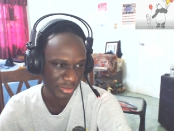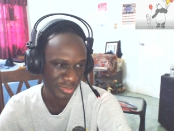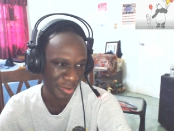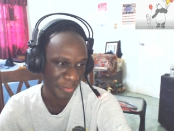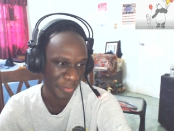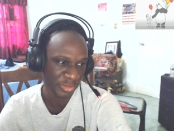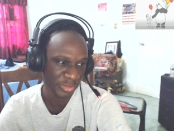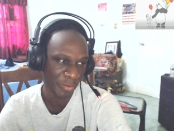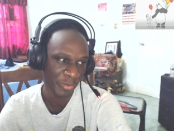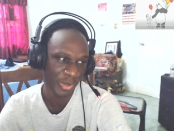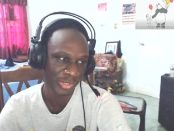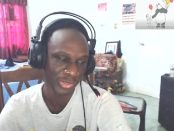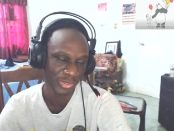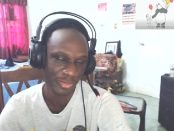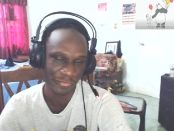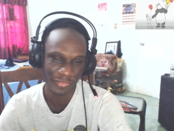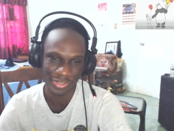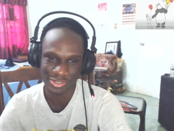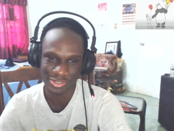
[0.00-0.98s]
come come out,
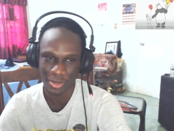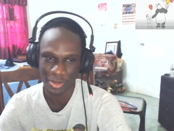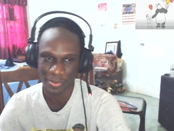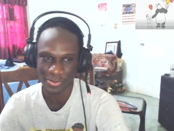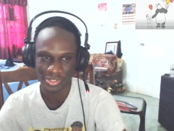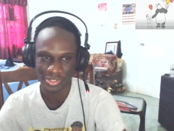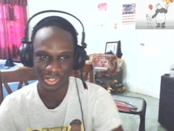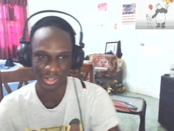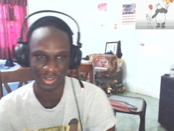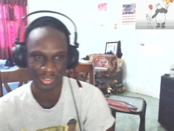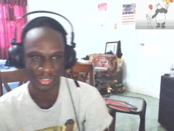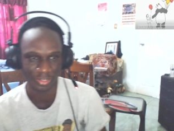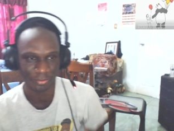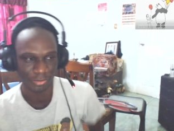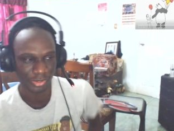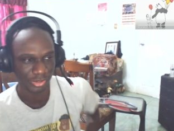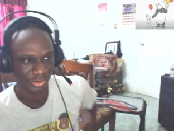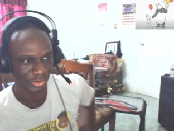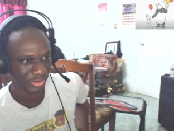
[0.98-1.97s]
of if he stops caring
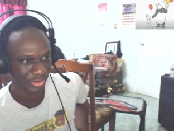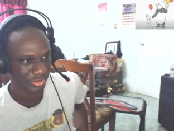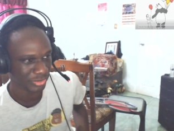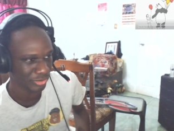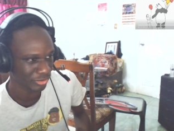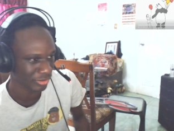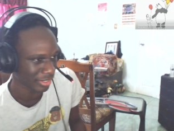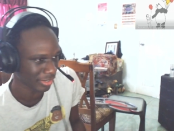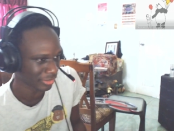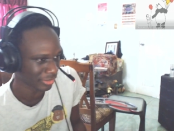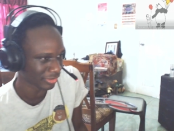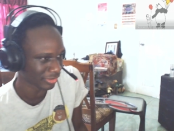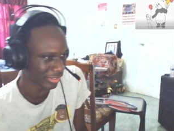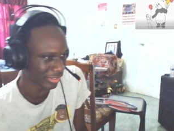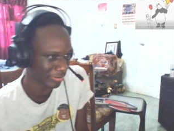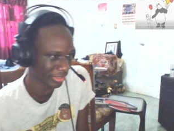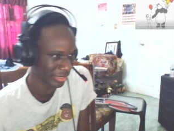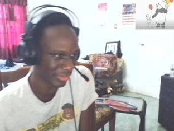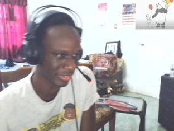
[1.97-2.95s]
about those who are
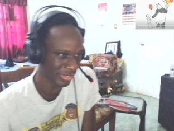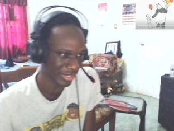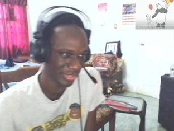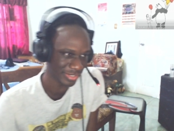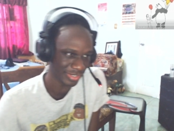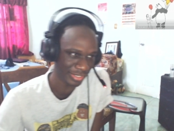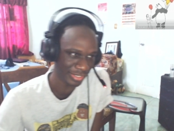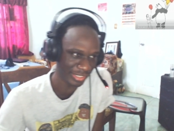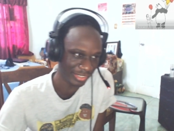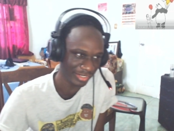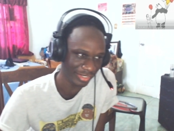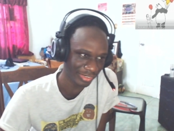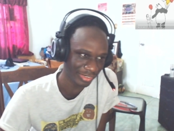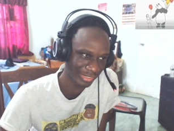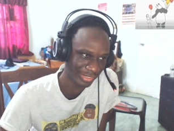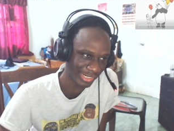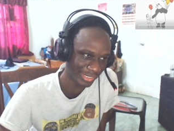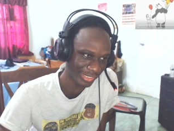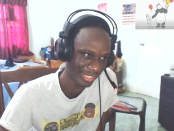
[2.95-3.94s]
wrong, he'll just let
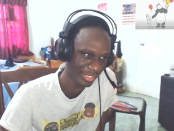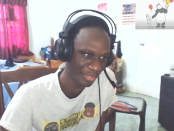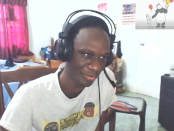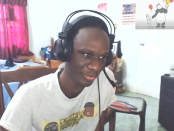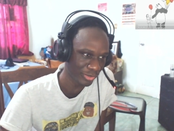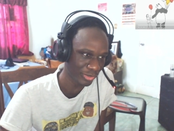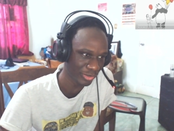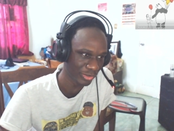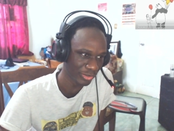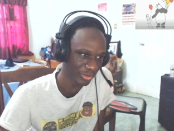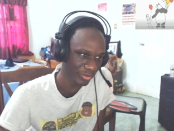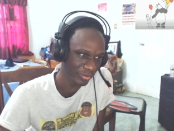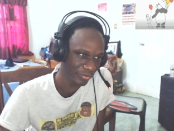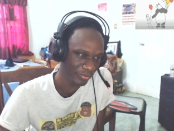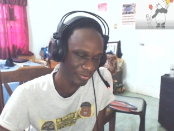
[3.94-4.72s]
let him go